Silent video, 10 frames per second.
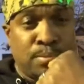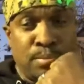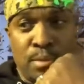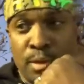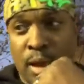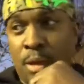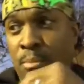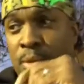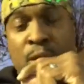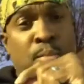Now,
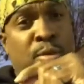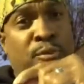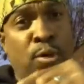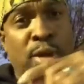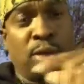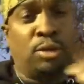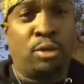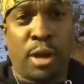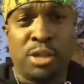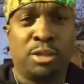before
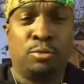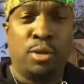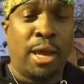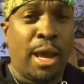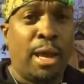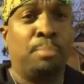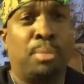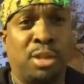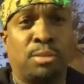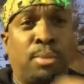integration, we had a
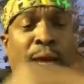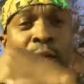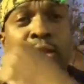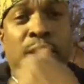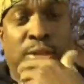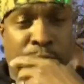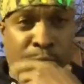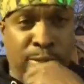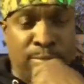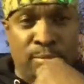bunch of black teachers.